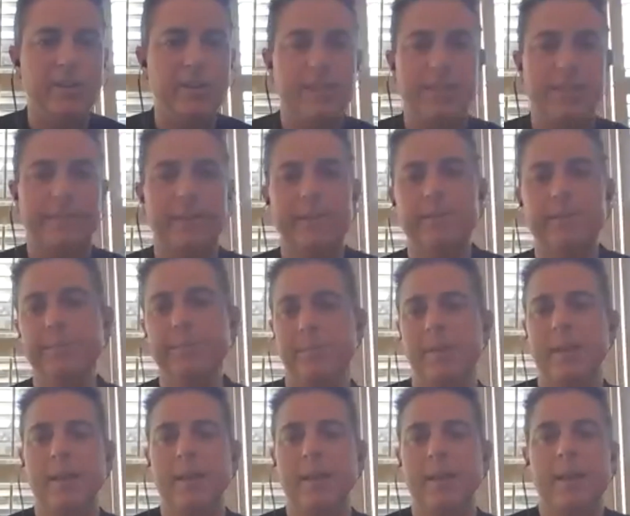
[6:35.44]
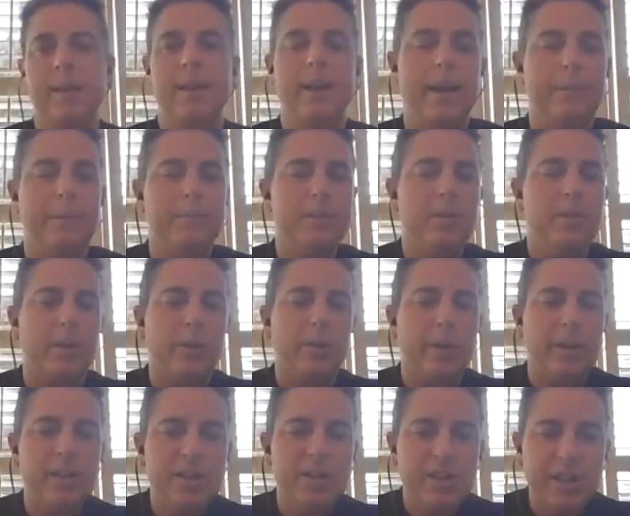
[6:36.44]
David. Um, so I'm
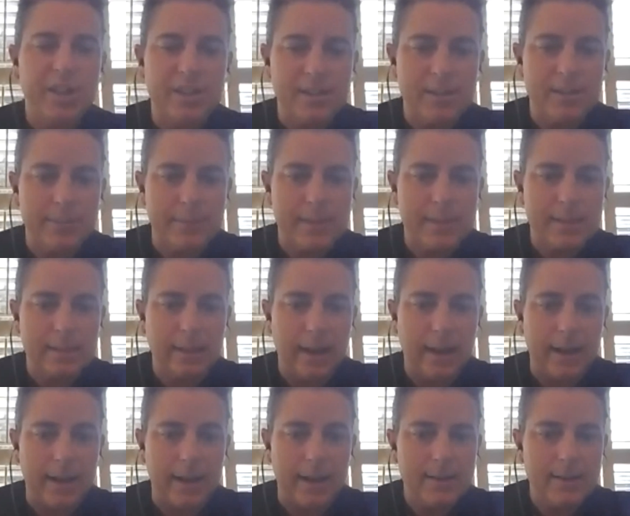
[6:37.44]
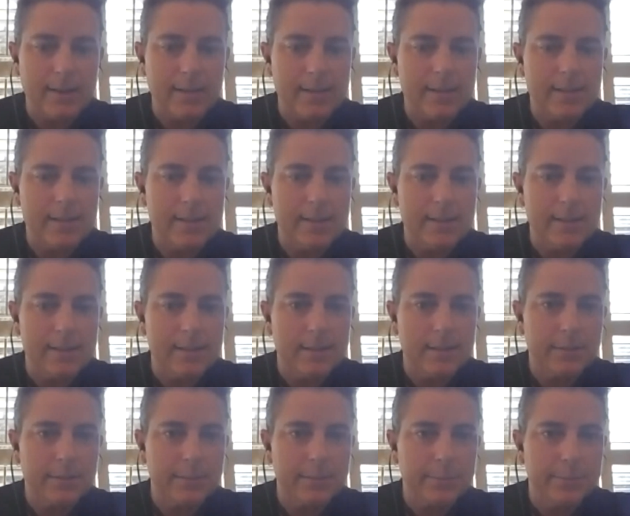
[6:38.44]
going to share some slides.
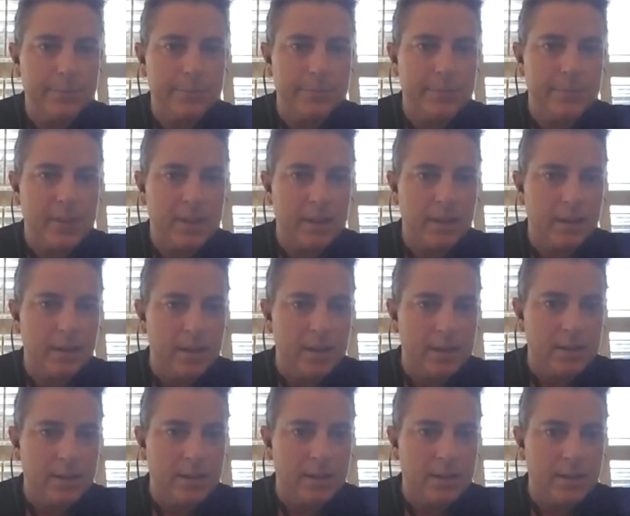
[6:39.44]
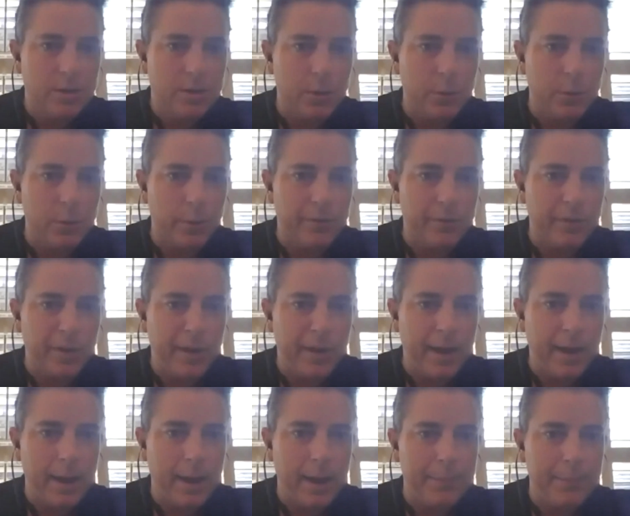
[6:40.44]
So we're very
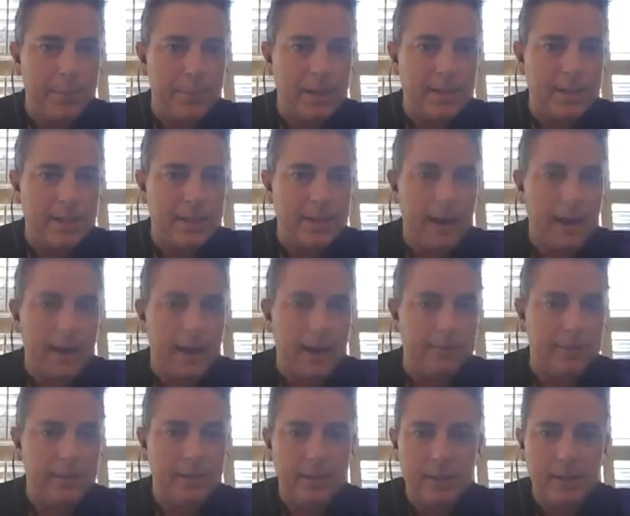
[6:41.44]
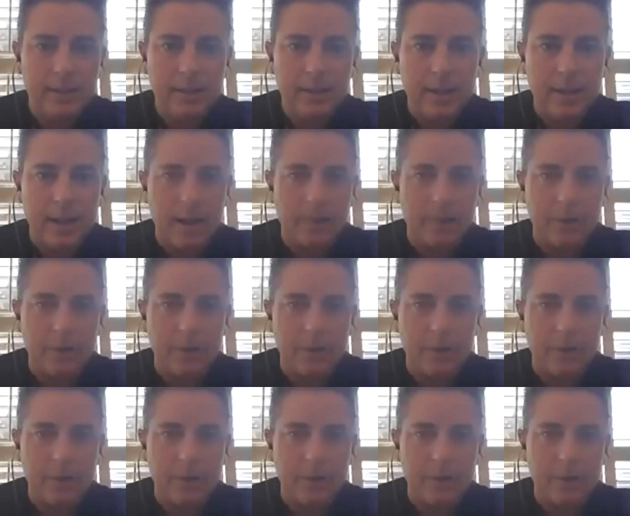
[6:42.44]
happy to have
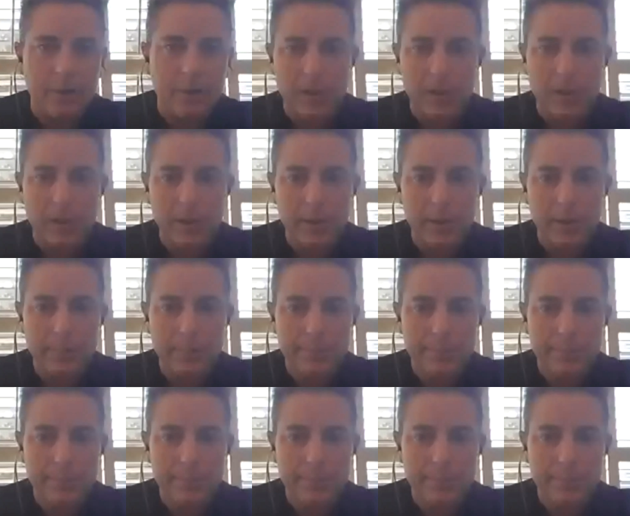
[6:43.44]
everyone here.